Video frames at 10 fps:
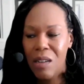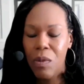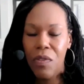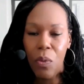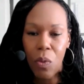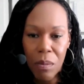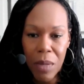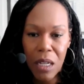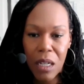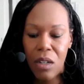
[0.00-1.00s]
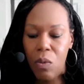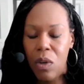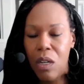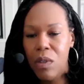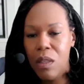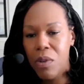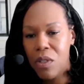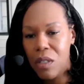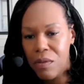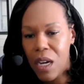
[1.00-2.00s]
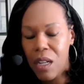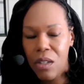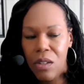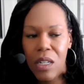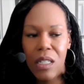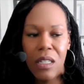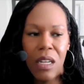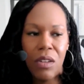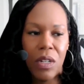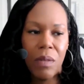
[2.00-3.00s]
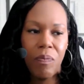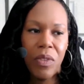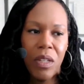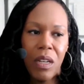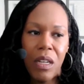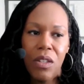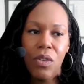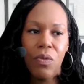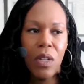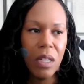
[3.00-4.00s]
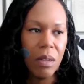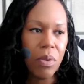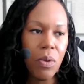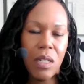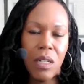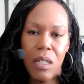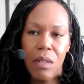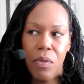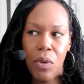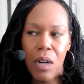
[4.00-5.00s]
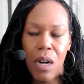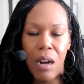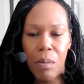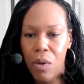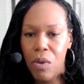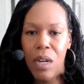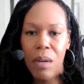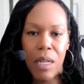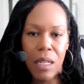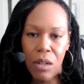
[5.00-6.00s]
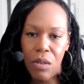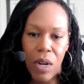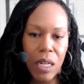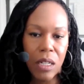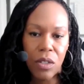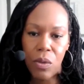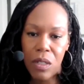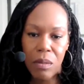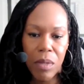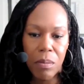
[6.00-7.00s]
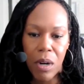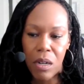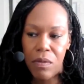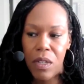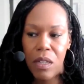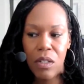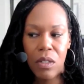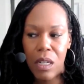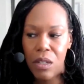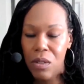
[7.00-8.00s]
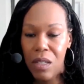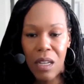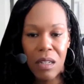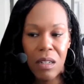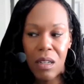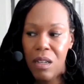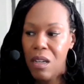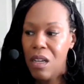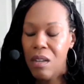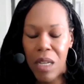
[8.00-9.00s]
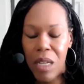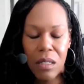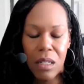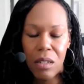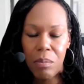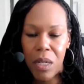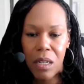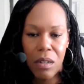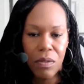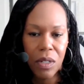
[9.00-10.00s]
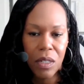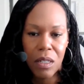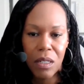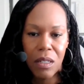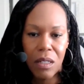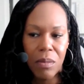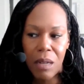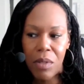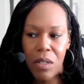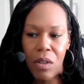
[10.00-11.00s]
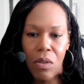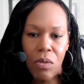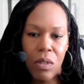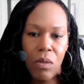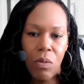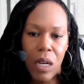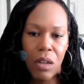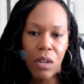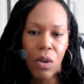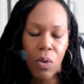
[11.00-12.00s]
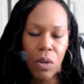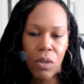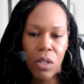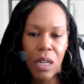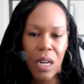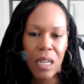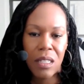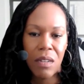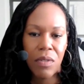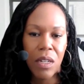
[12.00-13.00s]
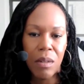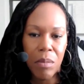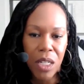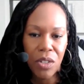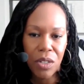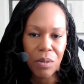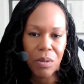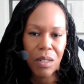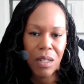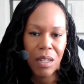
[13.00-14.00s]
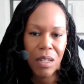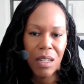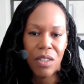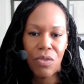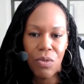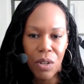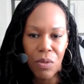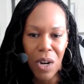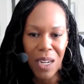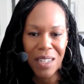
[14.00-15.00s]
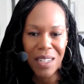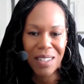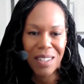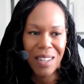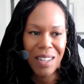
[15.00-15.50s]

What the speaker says: with the woman, the one with the person of color, etc. And so it's really important for our program that legal writing is always going to be a part of it because, like you said, it makes such a big difference. Sometimes it's the only way a court or your client's ever going to meet you is through your writing.